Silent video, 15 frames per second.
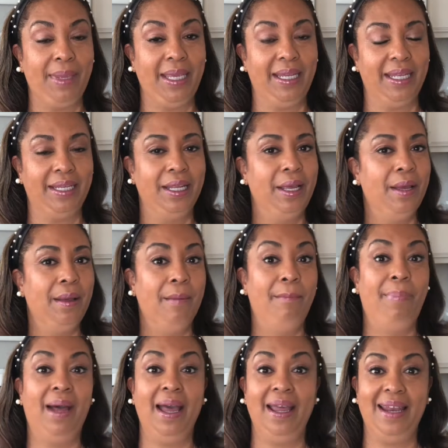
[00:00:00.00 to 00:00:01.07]
it.
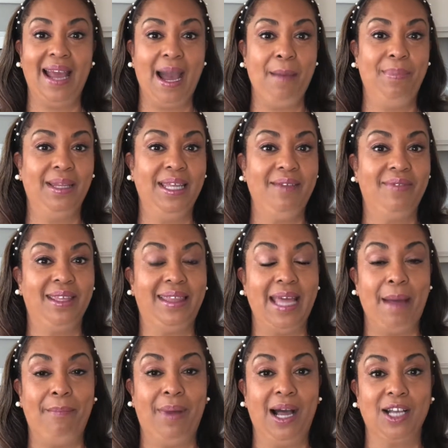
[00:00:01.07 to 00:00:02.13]
But I believe that
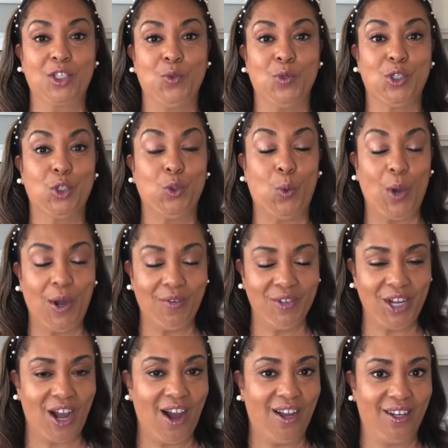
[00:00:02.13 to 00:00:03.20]
that box was
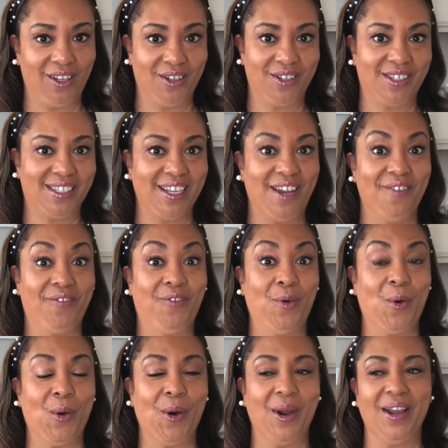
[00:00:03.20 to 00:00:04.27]
$12
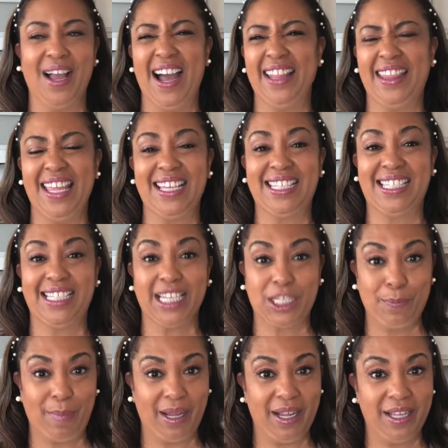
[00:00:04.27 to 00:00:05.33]
for, I think, 6
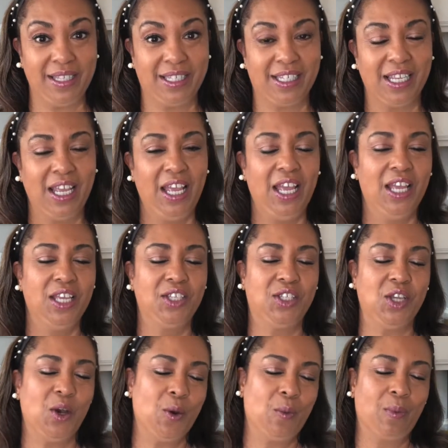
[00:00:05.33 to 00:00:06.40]
buns.
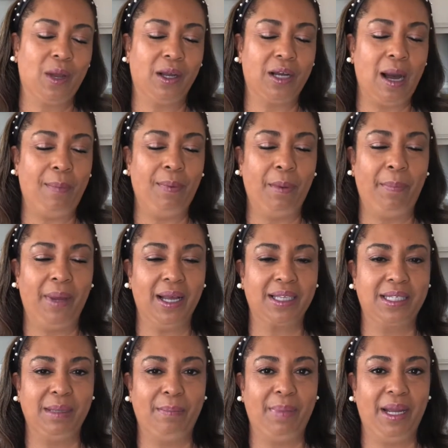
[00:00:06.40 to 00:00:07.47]
So a couple of
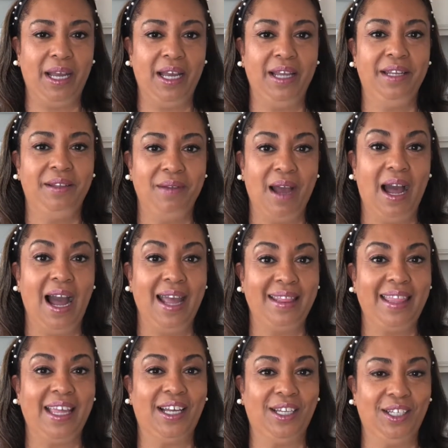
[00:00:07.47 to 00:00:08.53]
bucks a bun, I
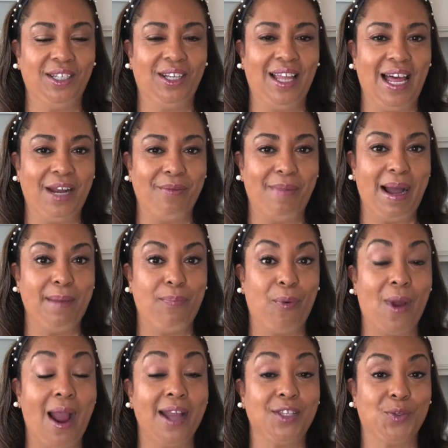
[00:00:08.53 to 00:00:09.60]
think a little out of my
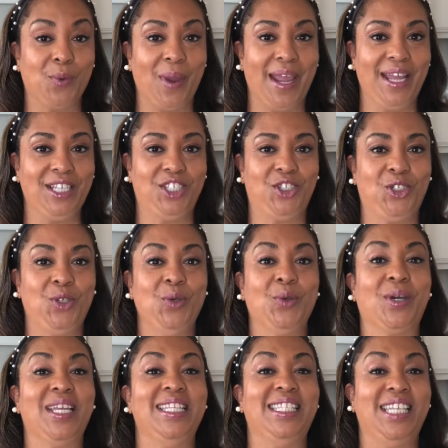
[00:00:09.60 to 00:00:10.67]
price range to
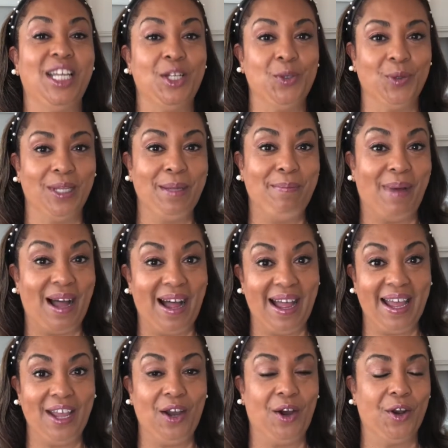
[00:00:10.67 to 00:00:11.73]
continually
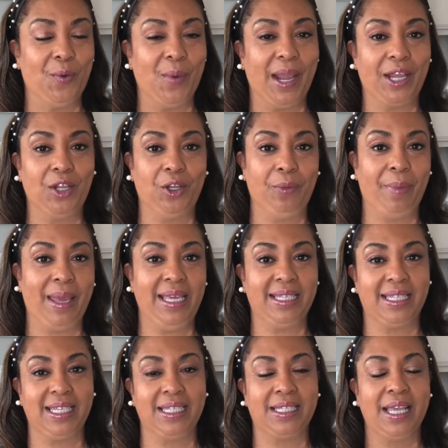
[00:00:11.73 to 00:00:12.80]
buy on a regular
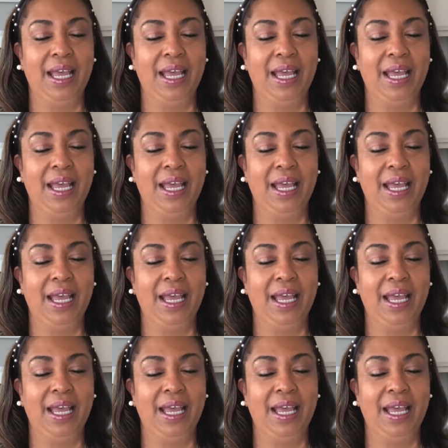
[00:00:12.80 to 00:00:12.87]
basis.